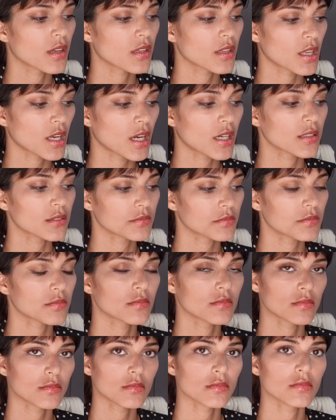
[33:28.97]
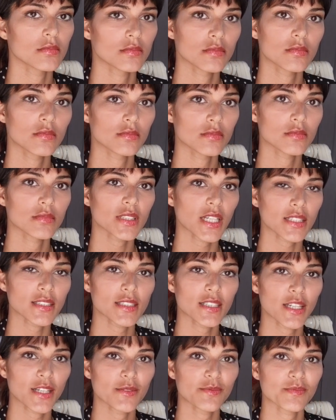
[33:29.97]
Yeah,
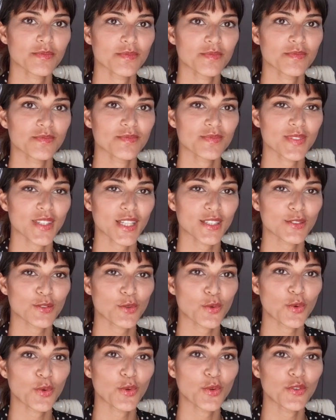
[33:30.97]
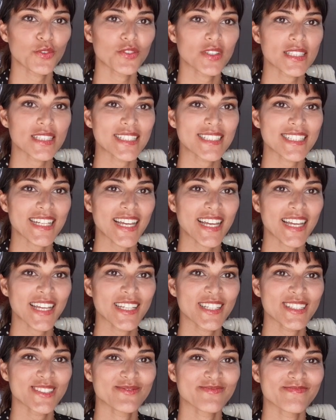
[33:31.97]
that's it. That's all for today.
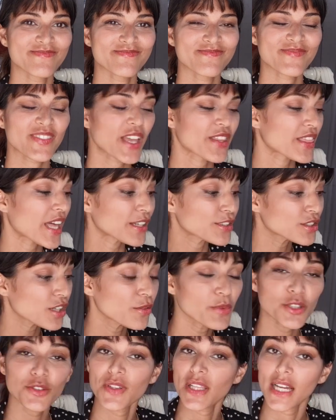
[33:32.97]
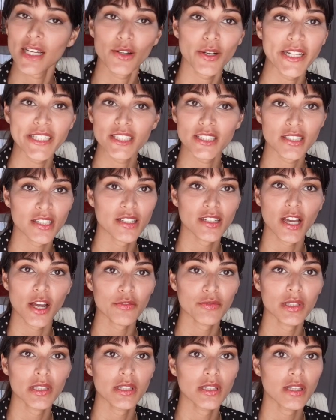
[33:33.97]
Thanks so much for that question.
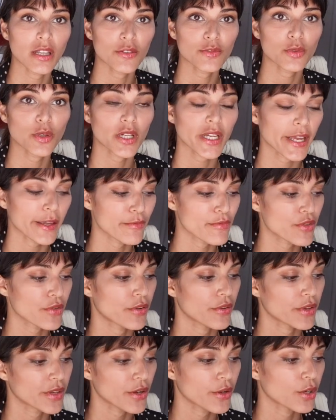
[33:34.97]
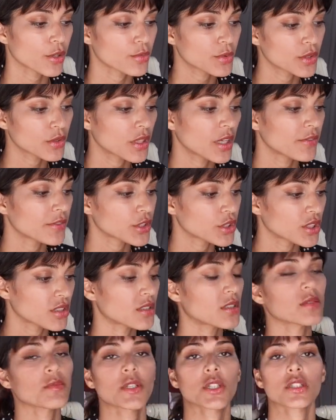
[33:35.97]
I really love what came through, and I hope you love it
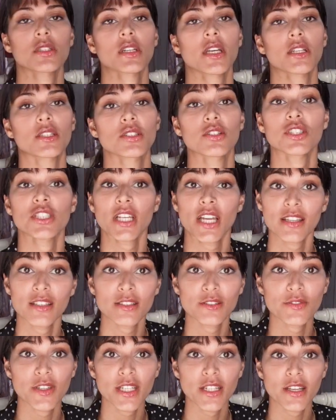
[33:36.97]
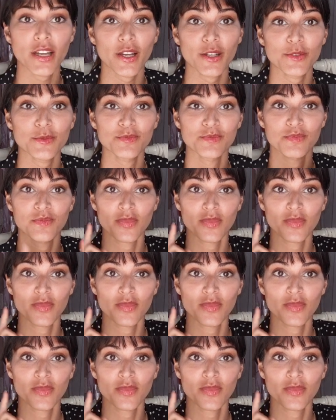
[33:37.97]
just as much as I do. Share this video